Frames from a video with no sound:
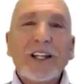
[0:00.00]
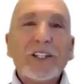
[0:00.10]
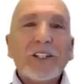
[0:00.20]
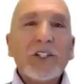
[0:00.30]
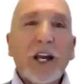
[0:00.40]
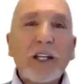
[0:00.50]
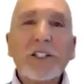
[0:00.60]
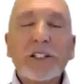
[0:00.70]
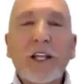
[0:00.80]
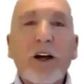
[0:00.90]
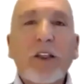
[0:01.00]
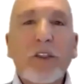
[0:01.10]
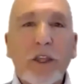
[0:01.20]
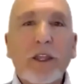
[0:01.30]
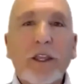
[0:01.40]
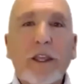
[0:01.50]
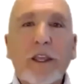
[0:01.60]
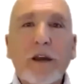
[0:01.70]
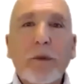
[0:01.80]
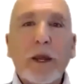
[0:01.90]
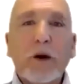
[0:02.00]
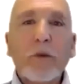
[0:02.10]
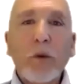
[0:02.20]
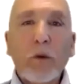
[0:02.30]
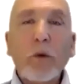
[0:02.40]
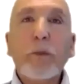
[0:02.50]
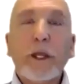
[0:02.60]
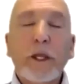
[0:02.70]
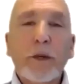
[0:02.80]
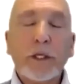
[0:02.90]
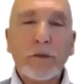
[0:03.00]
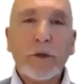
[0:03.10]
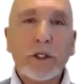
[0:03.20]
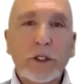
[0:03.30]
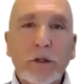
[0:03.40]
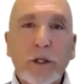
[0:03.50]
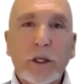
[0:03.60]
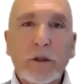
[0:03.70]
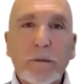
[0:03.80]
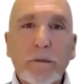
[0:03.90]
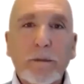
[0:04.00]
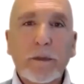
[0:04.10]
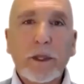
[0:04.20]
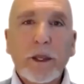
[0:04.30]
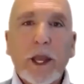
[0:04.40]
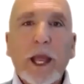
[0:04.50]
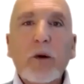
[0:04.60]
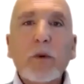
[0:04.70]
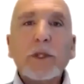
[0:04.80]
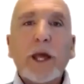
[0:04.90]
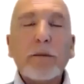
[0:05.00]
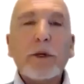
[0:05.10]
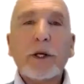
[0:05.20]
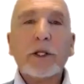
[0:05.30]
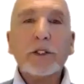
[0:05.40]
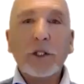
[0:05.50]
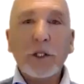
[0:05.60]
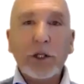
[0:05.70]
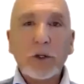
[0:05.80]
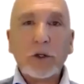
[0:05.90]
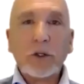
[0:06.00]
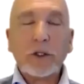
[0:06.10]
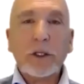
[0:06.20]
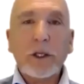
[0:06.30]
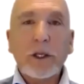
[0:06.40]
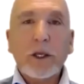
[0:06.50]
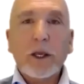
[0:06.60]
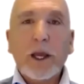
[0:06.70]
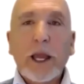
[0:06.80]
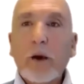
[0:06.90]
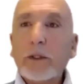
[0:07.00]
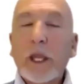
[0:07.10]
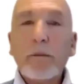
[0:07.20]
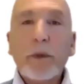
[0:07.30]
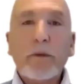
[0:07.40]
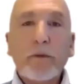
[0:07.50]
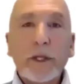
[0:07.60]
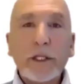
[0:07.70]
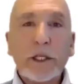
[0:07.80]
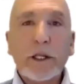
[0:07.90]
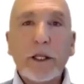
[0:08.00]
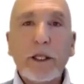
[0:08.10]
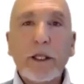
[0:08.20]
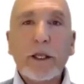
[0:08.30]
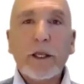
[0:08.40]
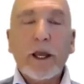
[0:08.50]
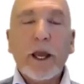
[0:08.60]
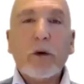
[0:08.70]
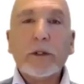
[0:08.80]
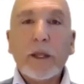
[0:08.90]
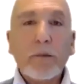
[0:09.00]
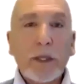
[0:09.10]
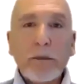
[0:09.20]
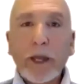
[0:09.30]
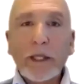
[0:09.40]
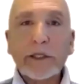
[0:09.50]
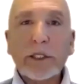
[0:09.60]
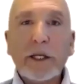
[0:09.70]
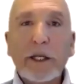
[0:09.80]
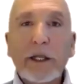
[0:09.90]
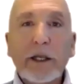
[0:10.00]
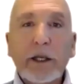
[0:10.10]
to just start thinking about what would be the best version of you. How would that person look? How would they be physically? How would they be mentally?